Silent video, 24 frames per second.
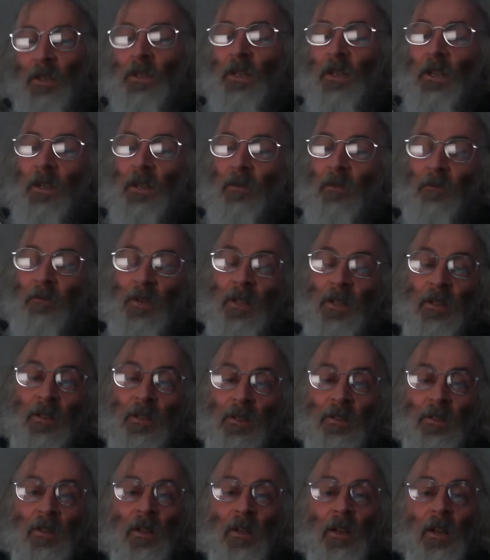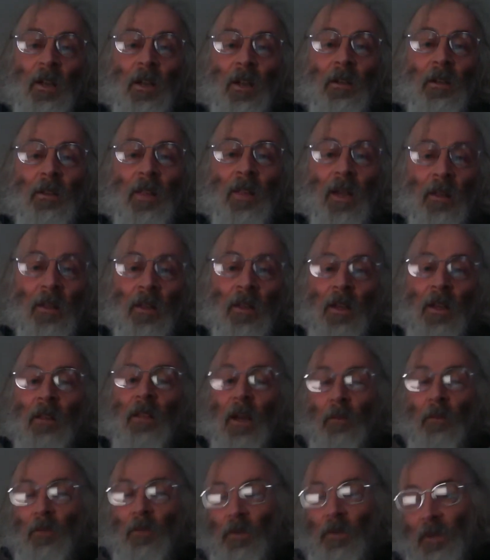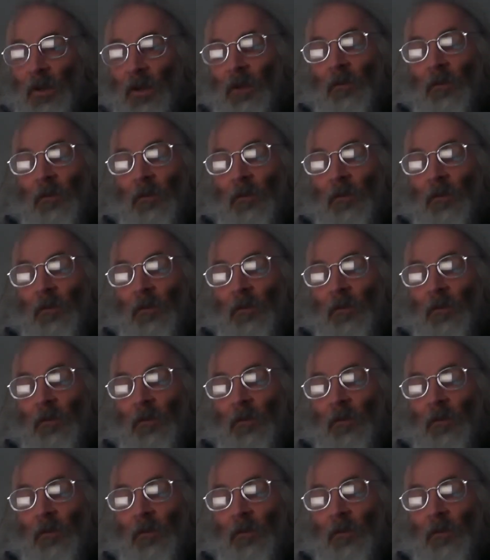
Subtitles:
near Venus, then that would